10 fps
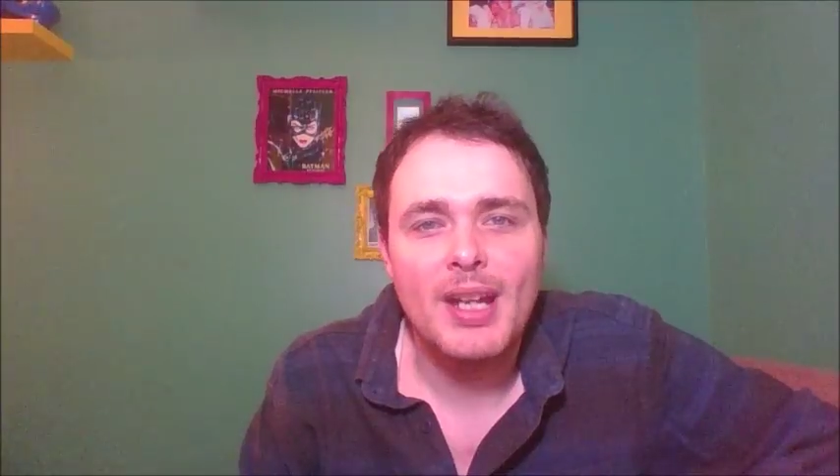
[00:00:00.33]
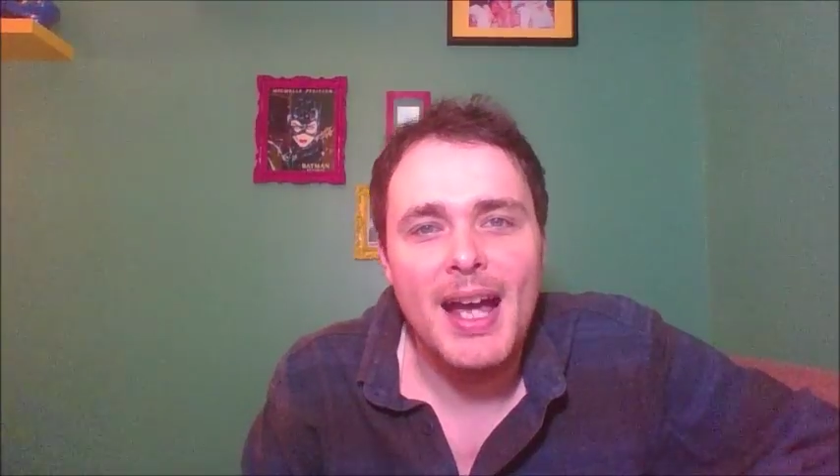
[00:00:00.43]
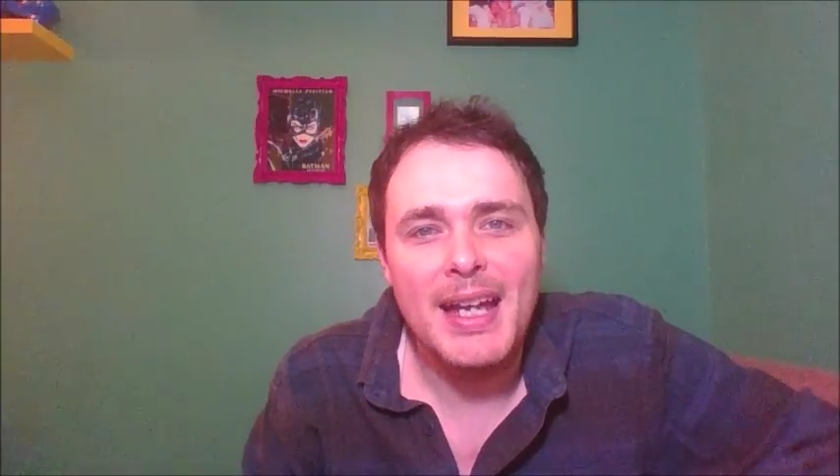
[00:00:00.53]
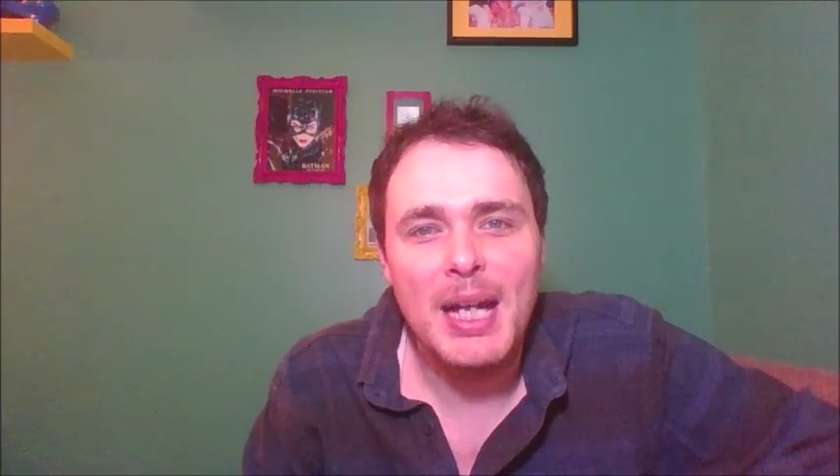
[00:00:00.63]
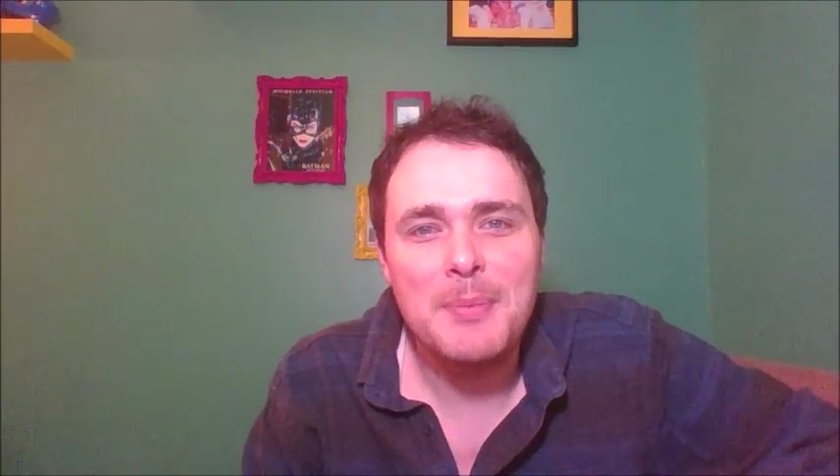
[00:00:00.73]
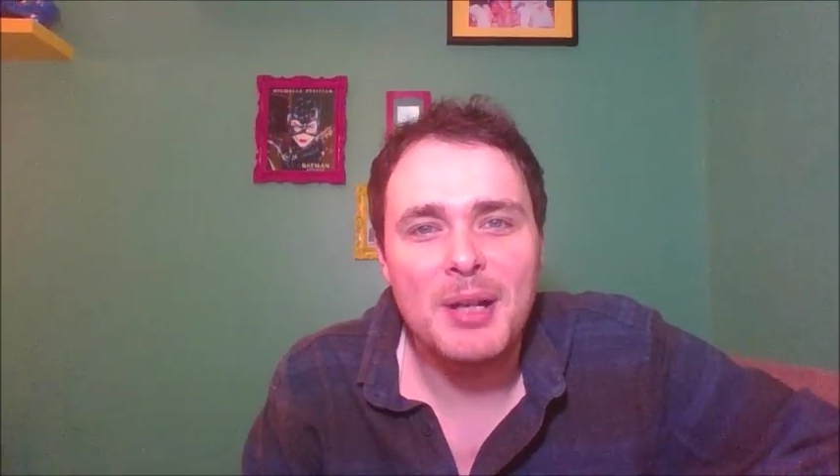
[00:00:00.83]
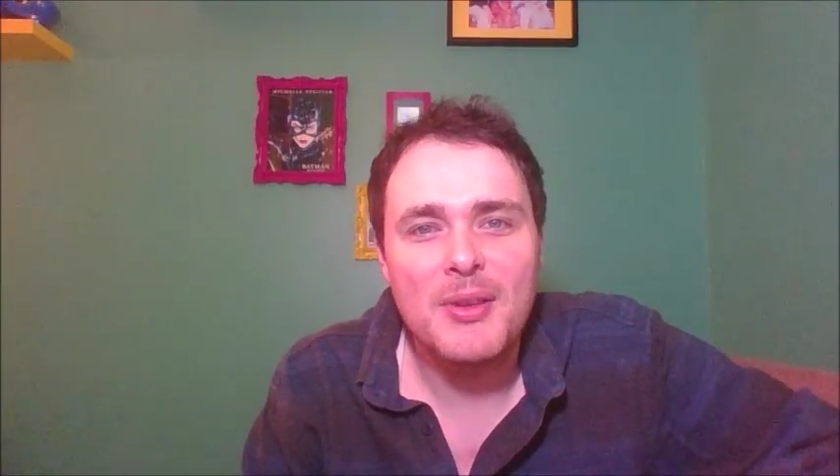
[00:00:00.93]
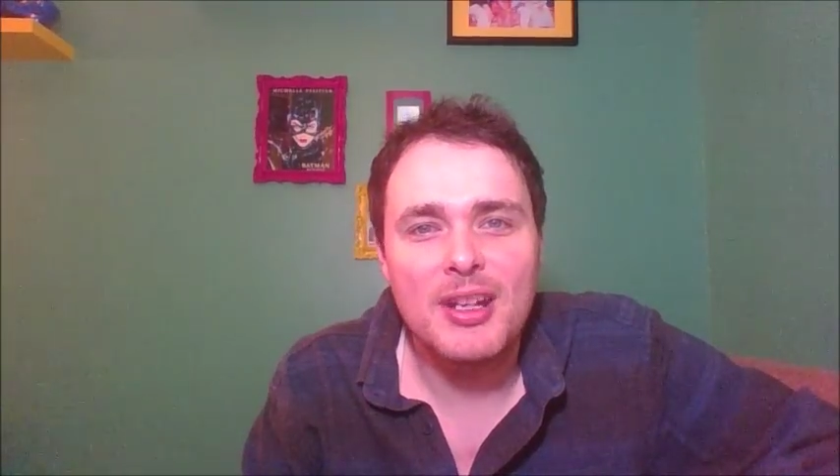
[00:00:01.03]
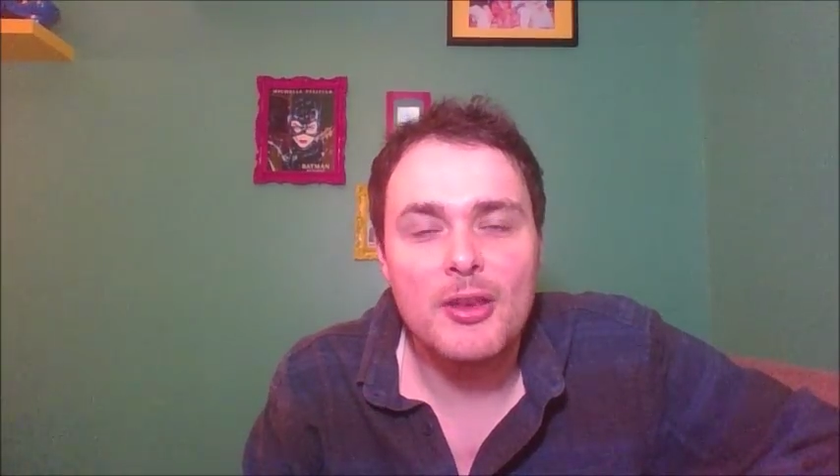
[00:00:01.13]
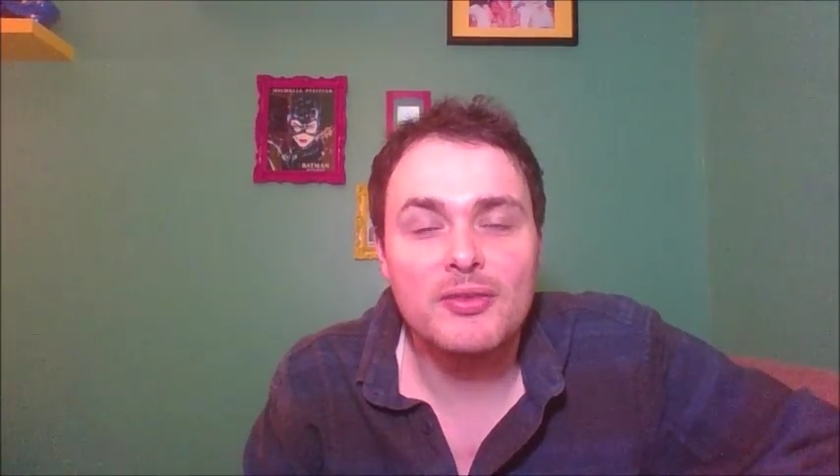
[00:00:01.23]
Hi, I'm back with
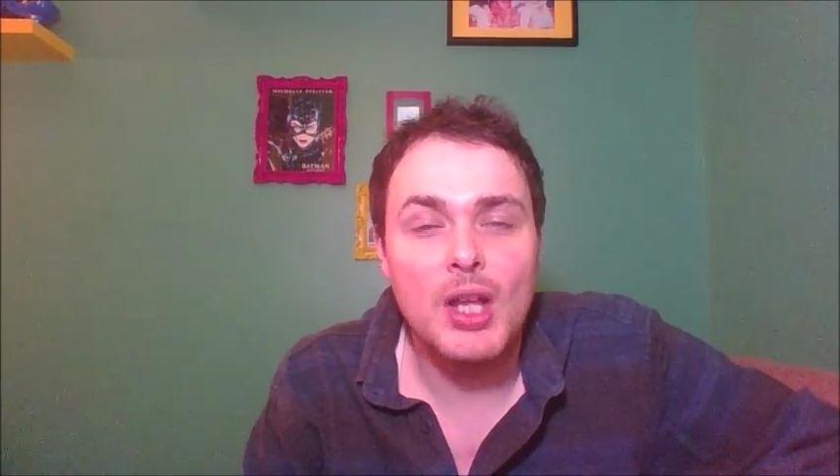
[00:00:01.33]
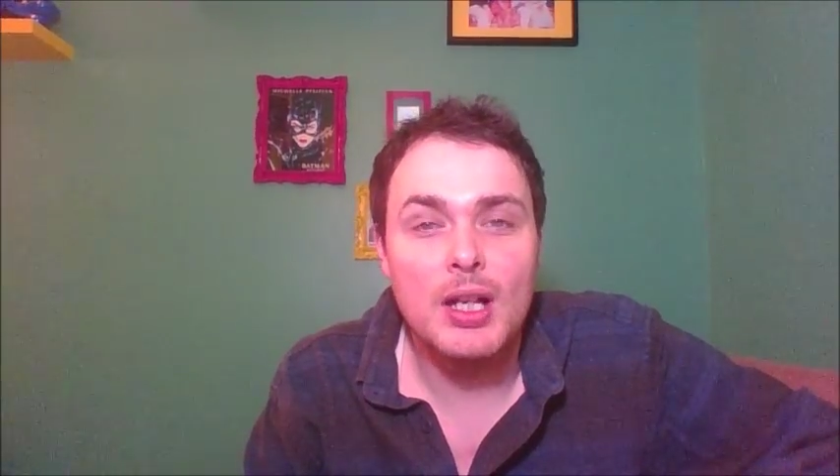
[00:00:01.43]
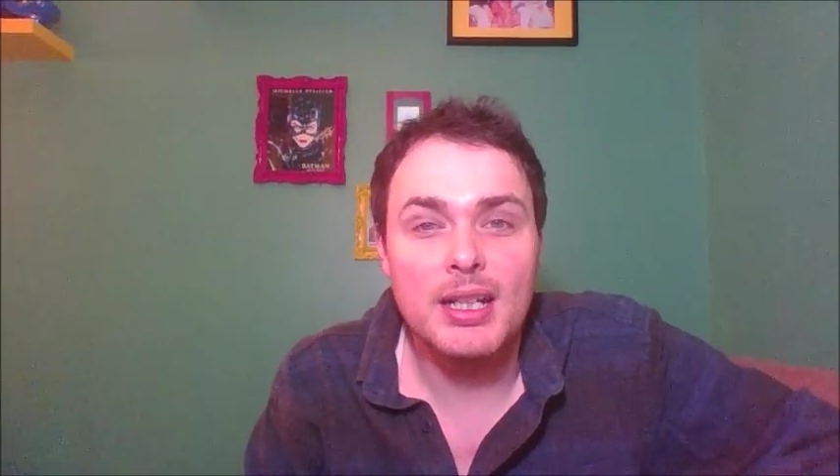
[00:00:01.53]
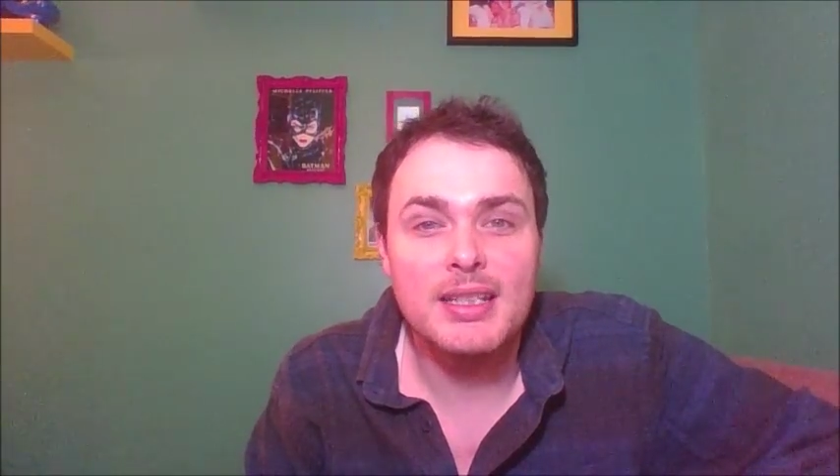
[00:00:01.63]
another vlog.